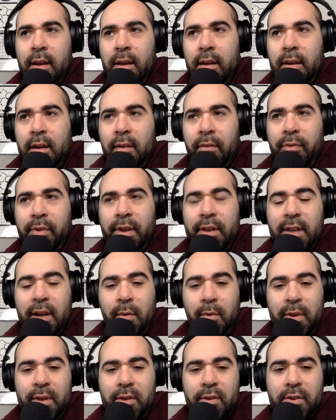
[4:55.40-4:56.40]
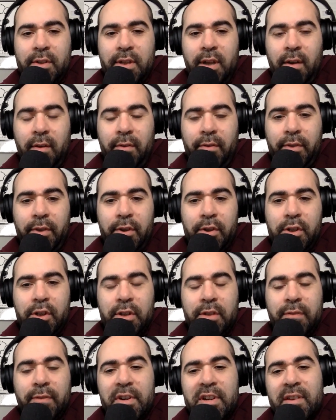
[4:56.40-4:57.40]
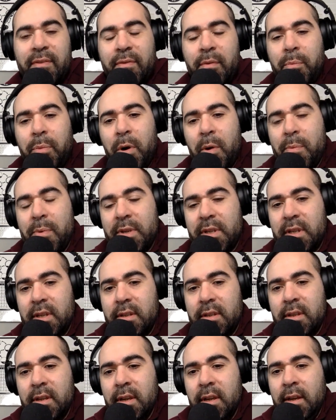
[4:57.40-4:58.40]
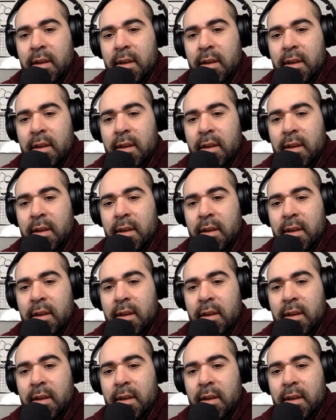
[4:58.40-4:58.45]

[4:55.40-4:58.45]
conflicting with yourself. They're just for different purposes.